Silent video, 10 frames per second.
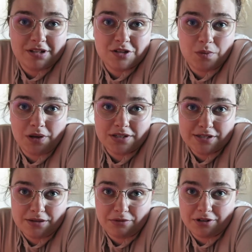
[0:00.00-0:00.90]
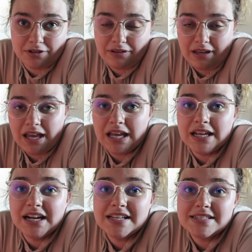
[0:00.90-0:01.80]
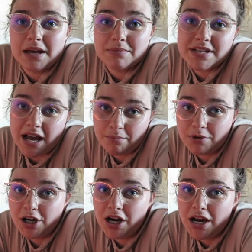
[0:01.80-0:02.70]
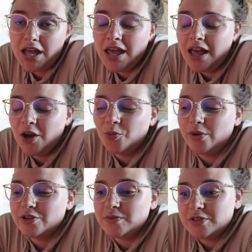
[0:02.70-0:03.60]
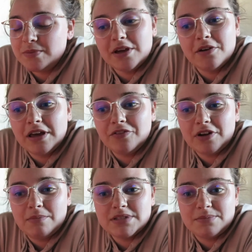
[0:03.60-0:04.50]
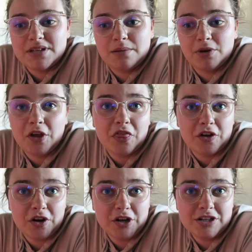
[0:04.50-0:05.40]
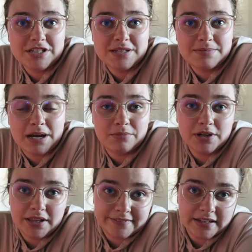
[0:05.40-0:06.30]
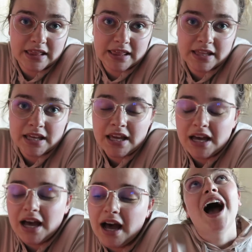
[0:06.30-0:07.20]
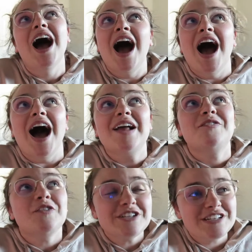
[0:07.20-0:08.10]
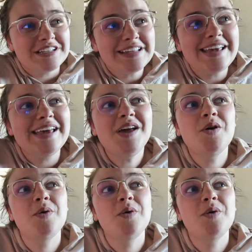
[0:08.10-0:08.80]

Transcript: to Walt Disney World in September. We were supposed to be going from September 3rd to September 11th. Unfortunately,